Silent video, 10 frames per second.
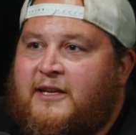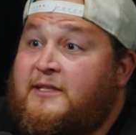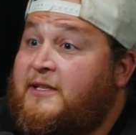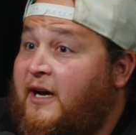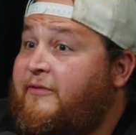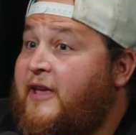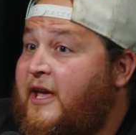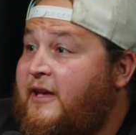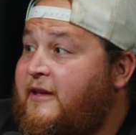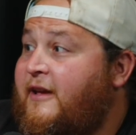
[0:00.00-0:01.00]
a tough
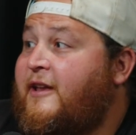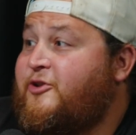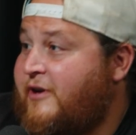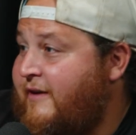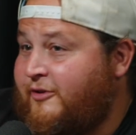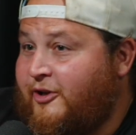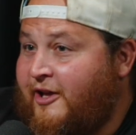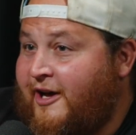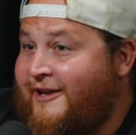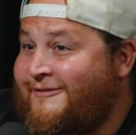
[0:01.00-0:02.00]
gig. You got to travel a
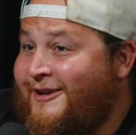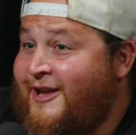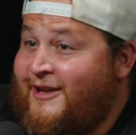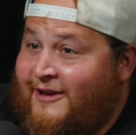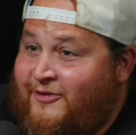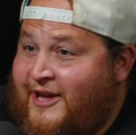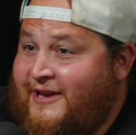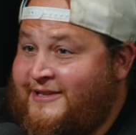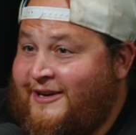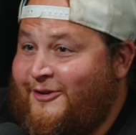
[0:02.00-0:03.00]
lot. If you
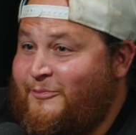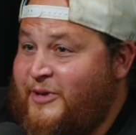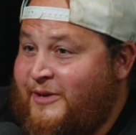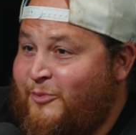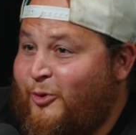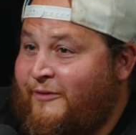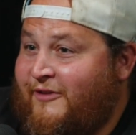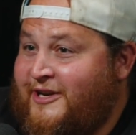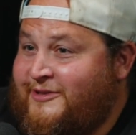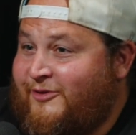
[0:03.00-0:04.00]
can't tell, being born and
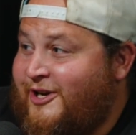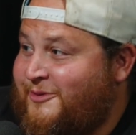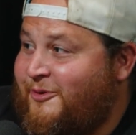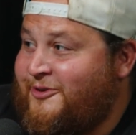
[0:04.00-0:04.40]
raised in Roxborough and